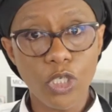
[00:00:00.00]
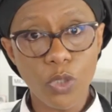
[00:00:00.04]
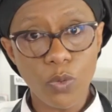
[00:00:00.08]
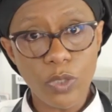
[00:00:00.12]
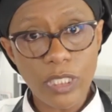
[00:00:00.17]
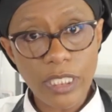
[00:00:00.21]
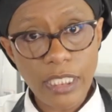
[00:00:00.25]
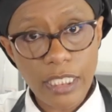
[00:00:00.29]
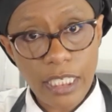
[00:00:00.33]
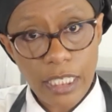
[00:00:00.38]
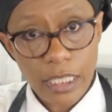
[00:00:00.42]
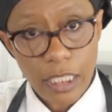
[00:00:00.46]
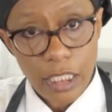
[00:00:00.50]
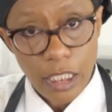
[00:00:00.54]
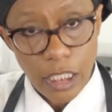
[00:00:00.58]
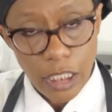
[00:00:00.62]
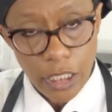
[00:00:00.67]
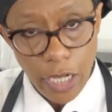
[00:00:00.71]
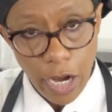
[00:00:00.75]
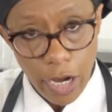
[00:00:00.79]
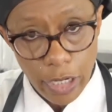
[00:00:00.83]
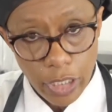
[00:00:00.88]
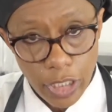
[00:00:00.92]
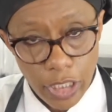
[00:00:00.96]
will see the
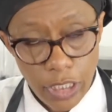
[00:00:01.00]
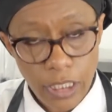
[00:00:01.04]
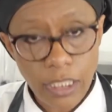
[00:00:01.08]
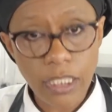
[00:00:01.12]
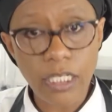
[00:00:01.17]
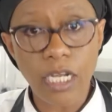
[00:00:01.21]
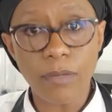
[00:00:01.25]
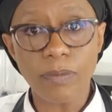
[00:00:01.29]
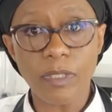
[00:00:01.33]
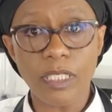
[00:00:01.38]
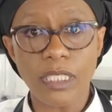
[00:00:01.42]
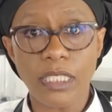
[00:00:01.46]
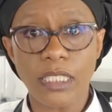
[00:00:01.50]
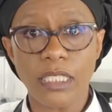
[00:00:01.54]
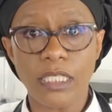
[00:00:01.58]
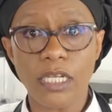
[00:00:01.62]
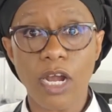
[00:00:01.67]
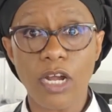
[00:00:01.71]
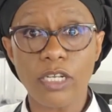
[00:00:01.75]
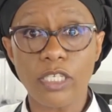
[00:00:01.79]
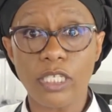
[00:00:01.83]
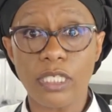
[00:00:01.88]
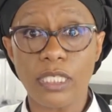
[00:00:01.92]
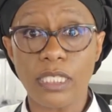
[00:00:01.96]
starches start
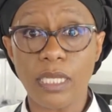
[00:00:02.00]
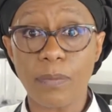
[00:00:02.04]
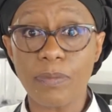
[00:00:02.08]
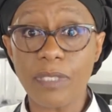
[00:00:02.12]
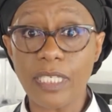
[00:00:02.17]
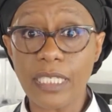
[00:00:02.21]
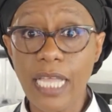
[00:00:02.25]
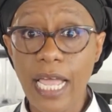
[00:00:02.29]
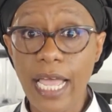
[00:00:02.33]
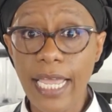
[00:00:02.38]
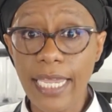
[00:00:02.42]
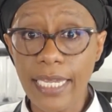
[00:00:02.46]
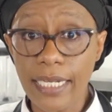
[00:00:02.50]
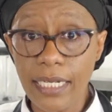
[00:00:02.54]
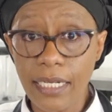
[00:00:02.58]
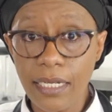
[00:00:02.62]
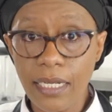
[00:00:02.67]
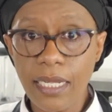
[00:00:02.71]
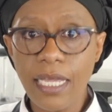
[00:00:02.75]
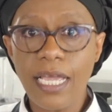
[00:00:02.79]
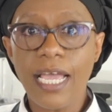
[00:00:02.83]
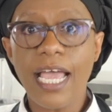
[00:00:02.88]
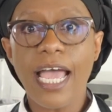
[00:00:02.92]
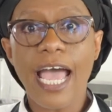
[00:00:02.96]
to subside,
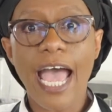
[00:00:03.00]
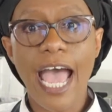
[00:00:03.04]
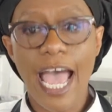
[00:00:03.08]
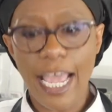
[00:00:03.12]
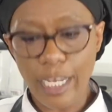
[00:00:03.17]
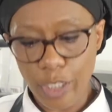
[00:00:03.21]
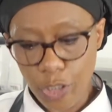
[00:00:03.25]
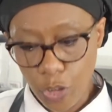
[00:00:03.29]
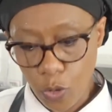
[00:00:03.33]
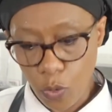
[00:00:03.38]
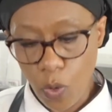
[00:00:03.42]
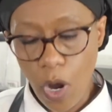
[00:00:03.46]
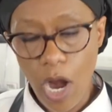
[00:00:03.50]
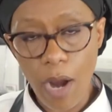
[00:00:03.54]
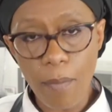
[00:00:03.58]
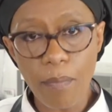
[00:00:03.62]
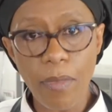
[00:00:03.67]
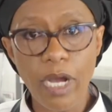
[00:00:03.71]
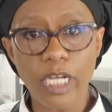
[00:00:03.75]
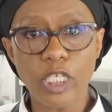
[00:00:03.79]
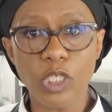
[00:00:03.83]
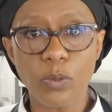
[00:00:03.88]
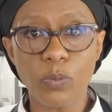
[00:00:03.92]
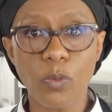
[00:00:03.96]
and you are
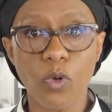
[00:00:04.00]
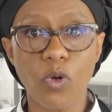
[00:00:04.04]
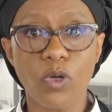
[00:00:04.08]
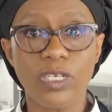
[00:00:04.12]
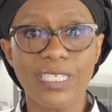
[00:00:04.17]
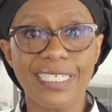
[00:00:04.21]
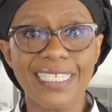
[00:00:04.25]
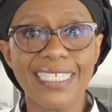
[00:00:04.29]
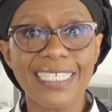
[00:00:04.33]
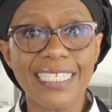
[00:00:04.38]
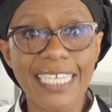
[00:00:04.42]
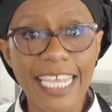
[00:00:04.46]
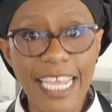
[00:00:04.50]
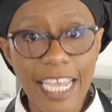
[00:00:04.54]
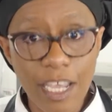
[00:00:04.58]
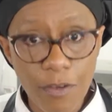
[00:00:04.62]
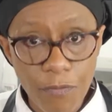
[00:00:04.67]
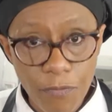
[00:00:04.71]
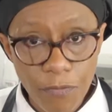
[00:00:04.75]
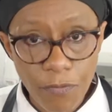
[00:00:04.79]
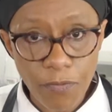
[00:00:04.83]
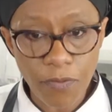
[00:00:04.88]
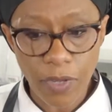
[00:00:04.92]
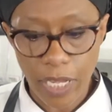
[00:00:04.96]
much more safe
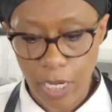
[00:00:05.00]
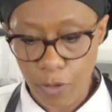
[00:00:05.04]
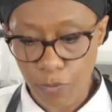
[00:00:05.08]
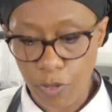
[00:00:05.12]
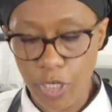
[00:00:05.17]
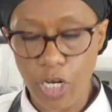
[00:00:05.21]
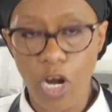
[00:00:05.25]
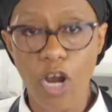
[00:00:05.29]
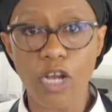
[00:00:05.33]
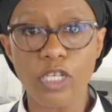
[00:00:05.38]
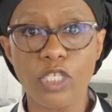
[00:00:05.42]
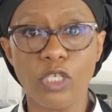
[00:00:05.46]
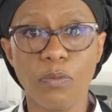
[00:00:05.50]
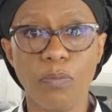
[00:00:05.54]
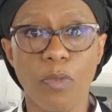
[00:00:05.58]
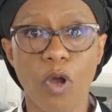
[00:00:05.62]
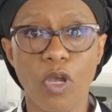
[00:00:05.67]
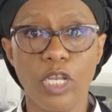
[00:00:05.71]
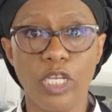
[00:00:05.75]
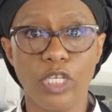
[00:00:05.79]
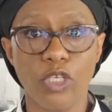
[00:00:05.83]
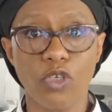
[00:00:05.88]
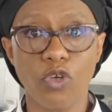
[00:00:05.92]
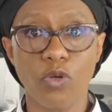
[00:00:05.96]
in regard to
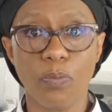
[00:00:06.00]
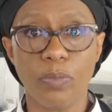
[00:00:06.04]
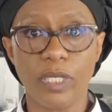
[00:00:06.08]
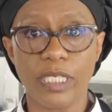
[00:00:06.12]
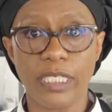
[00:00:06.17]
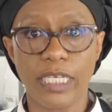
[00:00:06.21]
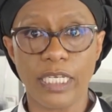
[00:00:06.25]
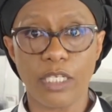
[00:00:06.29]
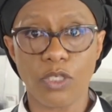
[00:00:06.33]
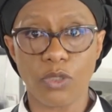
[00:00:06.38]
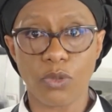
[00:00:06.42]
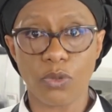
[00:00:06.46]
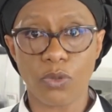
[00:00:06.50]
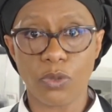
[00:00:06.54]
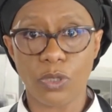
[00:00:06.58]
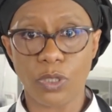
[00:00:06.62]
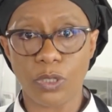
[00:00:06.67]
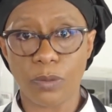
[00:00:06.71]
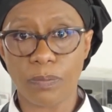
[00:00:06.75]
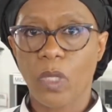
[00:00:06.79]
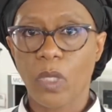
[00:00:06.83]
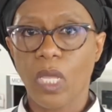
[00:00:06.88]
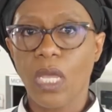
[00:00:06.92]
boiling your potatoes.